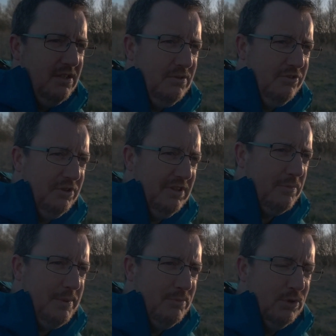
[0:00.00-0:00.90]
which will give
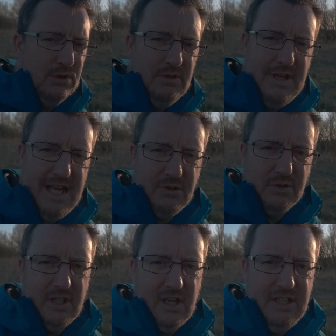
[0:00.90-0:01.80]
a bit more
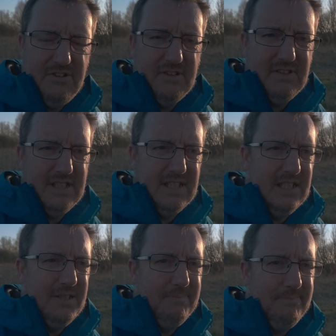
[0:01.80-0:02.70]
head-on light.
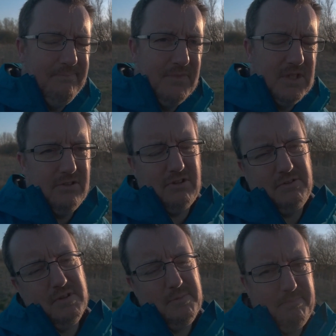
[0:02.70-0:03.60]
So
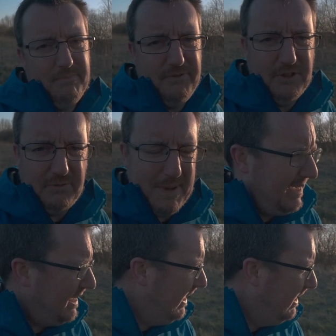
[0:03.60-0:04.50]
from the first
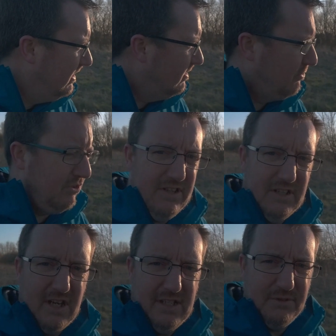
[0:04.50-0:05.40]
banking, obviously
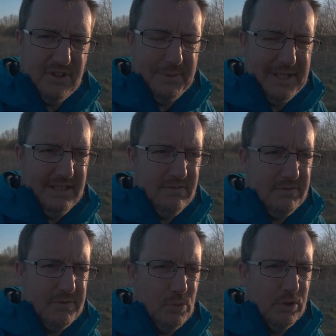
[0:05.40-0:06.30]
the light was coming
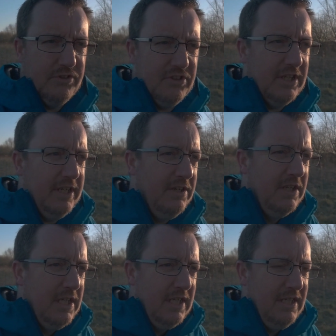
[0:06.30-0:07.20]
from one side,
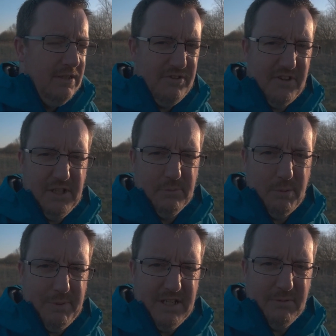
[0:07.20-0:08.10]
which I think will
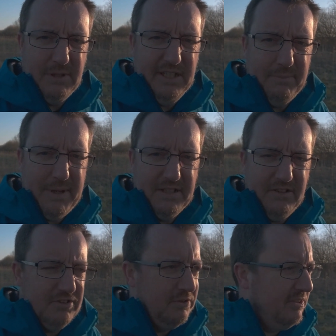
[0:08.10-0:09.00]
probably end up looking better
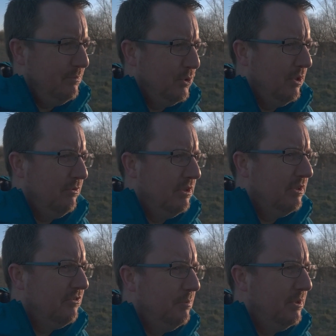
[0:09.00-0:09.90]
because it will give more
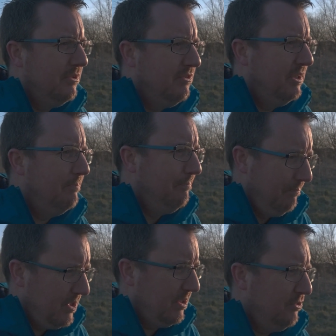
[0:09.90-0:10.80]
contrast, but
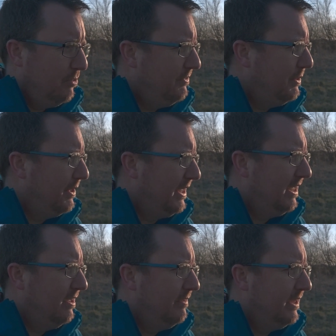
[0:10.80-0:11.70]
I'll see what view I
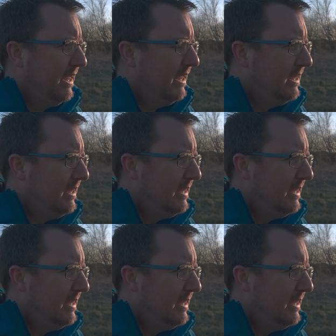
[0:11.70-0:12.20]
get over there.